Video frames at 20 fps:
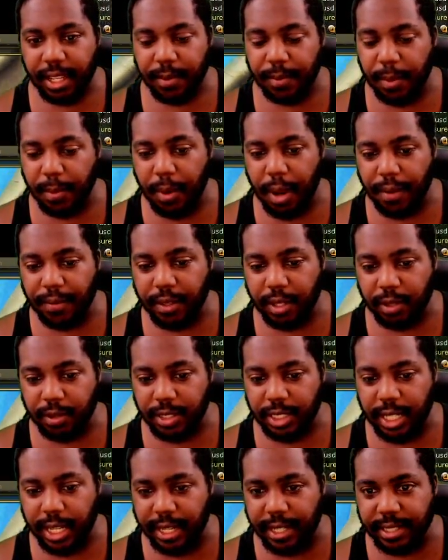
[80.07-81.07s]
People have to go
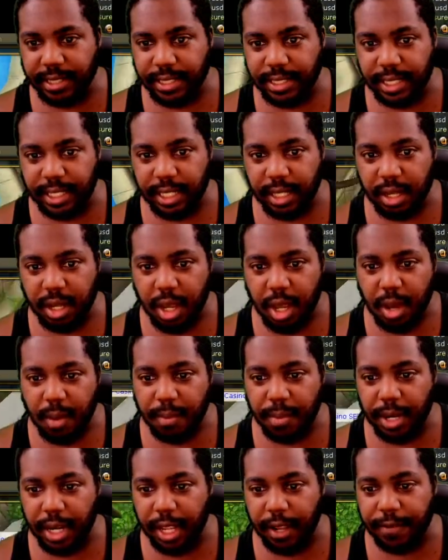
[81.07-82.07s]
check and see.
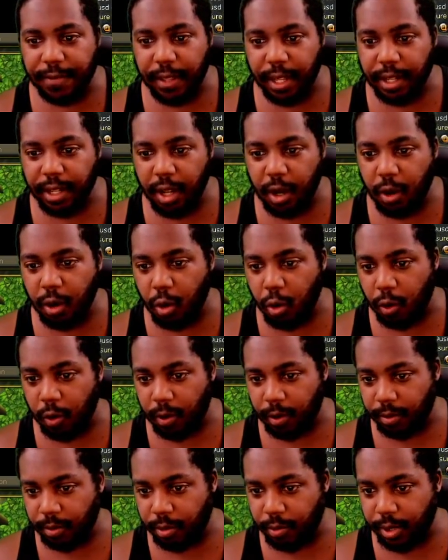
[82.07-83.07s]
But if they know,
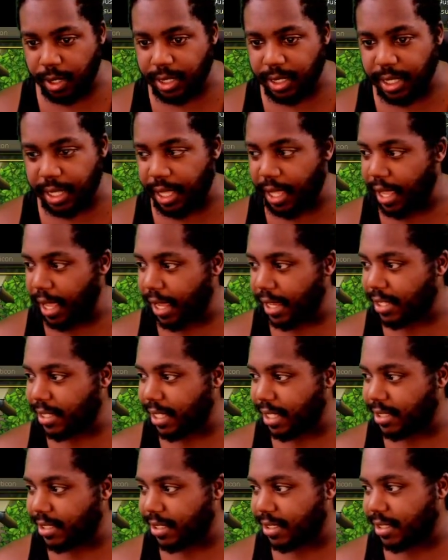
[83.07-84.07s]
or what the heck,
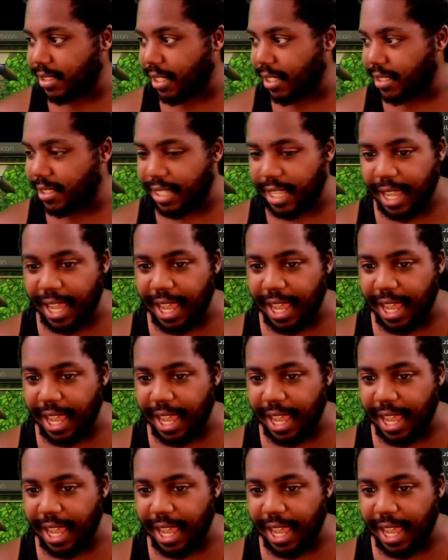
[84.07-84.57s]
that just says